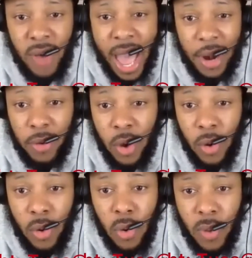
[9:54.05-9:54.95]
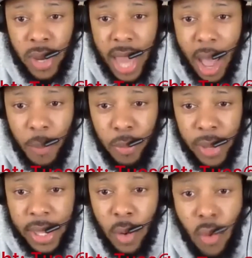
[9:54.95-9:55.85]
I don't know who would
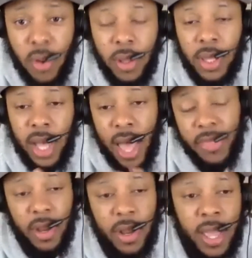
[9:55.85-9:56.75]
outpoint who the other.